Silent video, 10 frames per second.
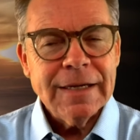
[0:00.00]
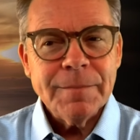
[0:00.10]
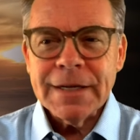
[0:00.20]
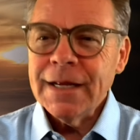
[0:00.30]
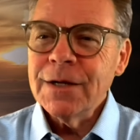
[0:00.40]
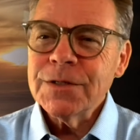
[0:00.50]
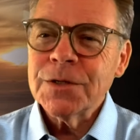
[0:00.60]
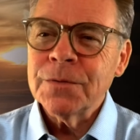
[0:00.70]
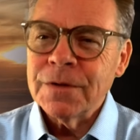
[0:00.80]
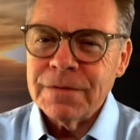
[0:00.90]
But I
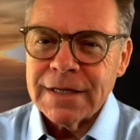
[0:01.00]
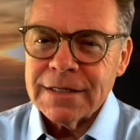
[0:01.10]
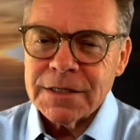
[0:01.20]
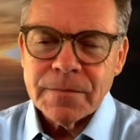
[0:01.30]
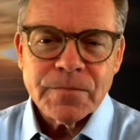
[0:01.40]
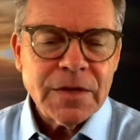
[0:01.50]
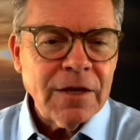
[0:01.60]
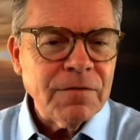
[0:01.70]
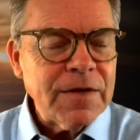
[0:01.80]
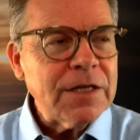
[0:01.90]
also know this,
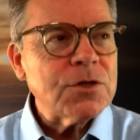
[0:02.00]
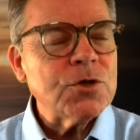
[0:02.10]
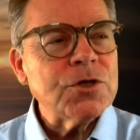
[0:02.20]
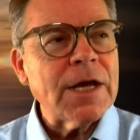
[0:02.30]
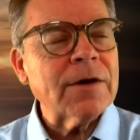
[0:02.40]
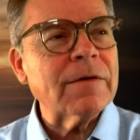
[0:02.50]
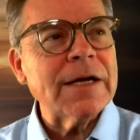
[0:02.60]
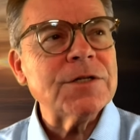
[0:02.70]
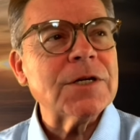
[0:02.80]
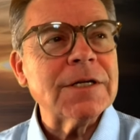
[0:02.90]
if each
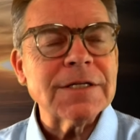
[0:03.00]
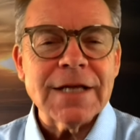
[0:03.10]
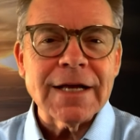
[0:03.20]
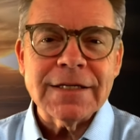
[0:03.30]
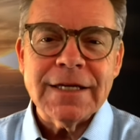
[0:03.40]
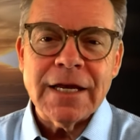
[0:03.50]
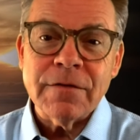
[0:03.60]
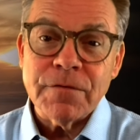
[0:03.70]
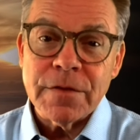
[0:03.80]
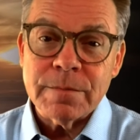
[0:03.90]
generation does not get
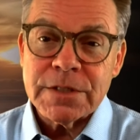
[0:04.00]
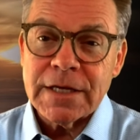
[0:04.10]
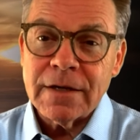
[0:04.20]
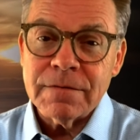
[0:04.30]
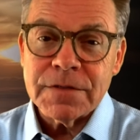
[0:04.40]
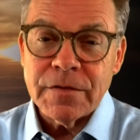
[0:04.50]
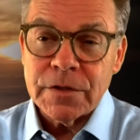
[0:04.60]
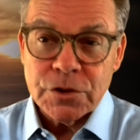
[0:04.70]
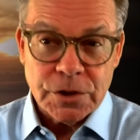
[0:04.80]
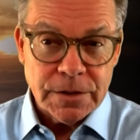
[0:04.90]
it for themselves, then the
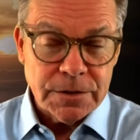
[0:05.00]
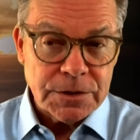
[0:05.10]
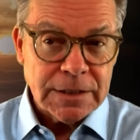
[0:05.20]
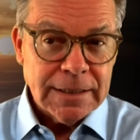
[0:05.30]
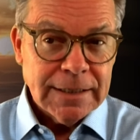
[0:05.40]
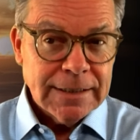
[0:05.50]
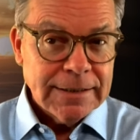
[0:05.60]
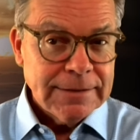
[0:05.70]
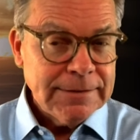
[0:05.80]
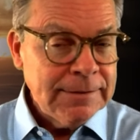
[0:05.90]
church
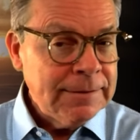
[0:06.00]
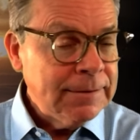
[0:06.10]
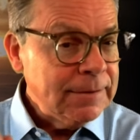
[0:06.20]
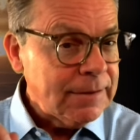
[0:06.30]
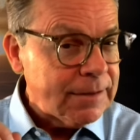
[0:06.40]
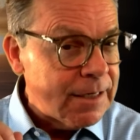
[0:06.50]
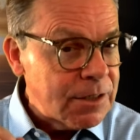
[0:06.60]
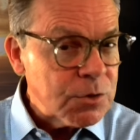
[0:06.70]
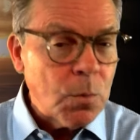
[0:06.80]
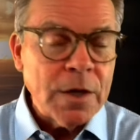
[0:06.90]

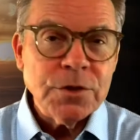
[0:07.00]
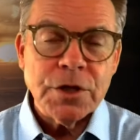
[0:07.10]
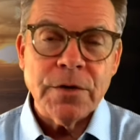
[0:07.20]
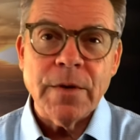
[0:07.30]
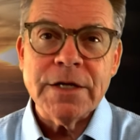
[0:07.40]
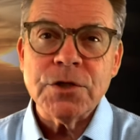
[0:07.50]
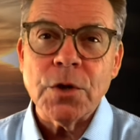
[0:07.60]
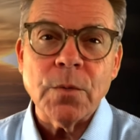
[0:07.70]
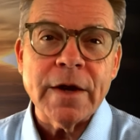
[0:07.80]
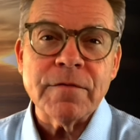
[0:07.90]
is one generation
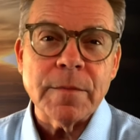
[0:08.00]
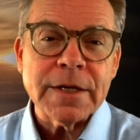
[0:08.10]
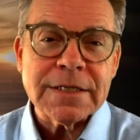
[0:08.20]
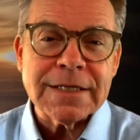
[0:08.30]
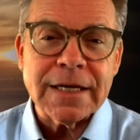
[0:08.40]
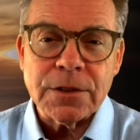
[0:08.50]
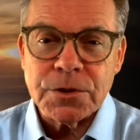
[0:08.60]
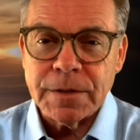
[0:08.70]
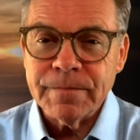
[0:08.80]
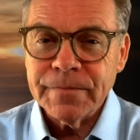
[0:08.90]
away from
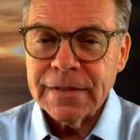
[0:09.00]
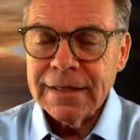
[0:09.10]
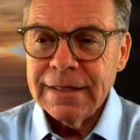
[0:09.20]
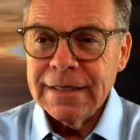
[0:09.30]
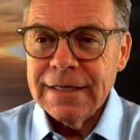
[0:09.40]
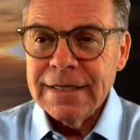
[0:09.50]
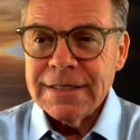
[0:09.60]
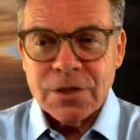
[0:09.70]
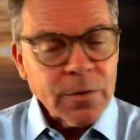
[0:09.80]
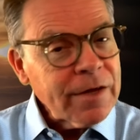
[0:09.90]
extinction.
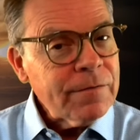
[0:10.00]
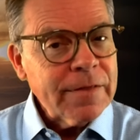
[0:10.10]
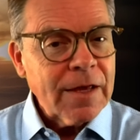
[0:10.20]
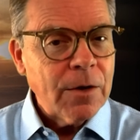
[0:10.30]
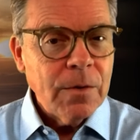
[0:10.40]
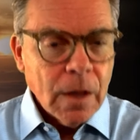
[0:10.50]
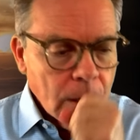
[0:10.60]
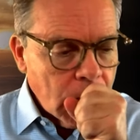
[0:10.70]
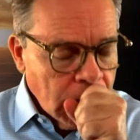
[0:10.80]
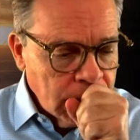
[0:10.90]
So even though,
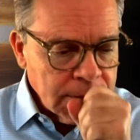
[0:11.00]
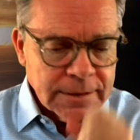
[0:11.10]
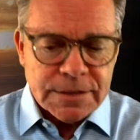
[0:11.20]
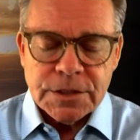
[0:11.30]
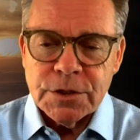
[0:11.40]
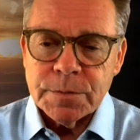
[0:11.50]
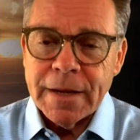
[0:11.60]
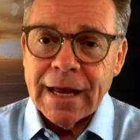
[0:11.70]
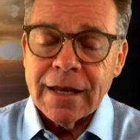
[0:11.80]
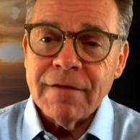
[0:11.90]

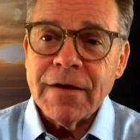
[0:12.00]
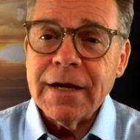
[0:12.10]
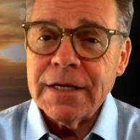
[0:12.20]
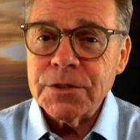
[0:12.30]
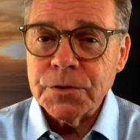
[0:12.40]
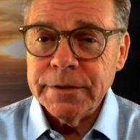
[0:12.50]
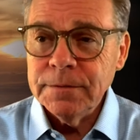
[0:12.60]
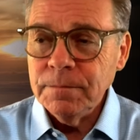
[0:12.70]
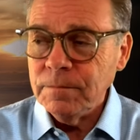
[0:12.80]
I love our history,